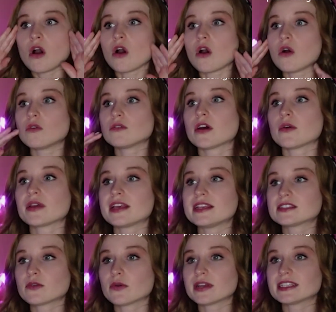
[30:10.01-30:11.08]
Oh no,
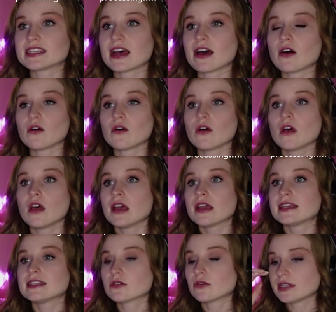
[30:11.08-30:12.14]
he's going to tell
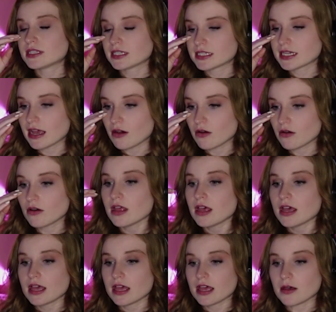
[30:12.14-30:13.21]

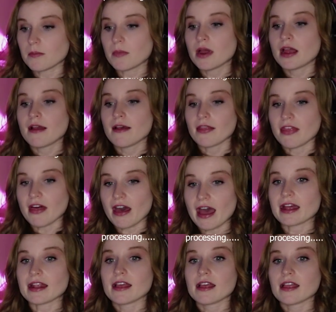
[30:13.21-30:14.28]
him
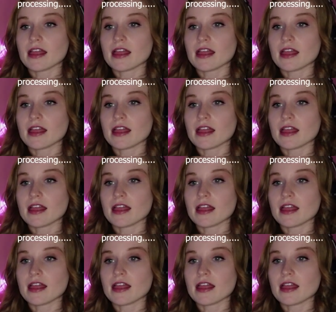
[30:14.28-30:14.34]
that